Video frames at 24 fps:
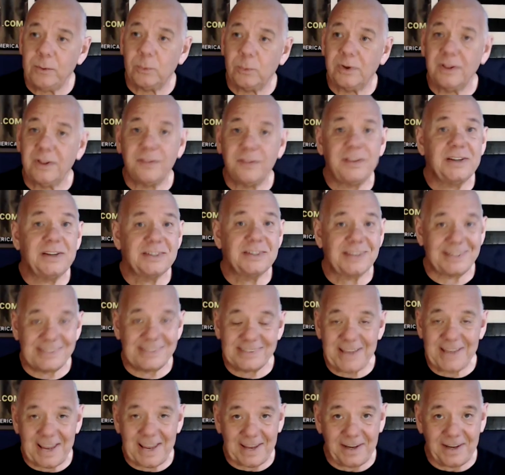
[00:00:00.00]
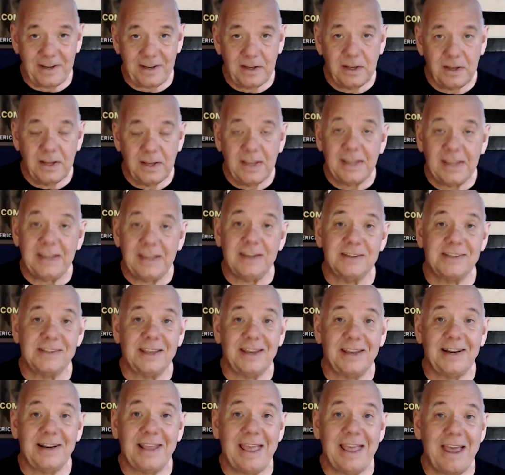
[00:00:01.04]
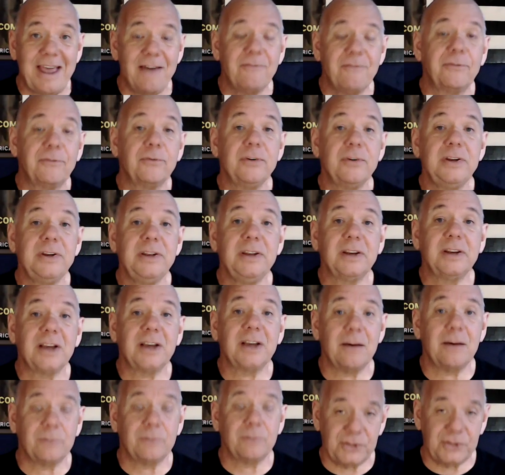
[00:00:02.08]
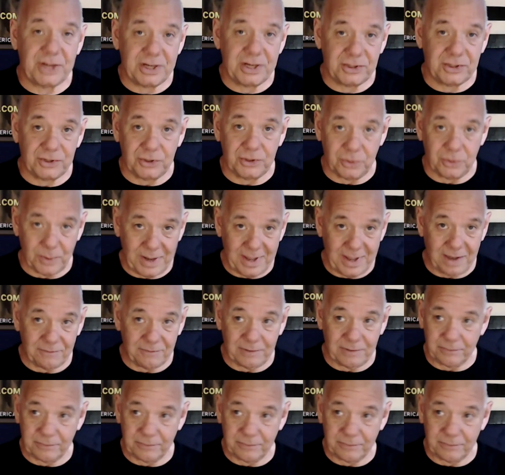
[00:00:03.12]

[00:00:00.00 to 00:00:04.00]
One of the things I say is that every conversation you have,